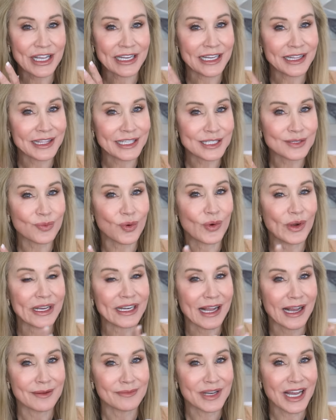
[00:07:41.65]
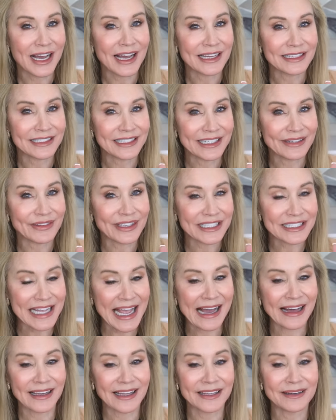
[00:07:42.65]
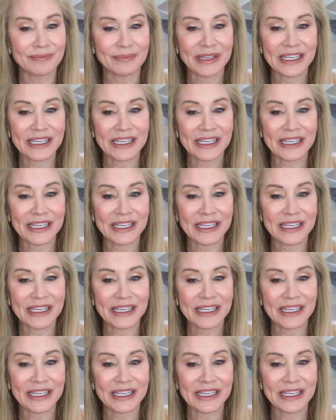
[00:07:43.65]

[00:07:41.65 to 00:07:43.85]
and at this point I'm not giving it to Alan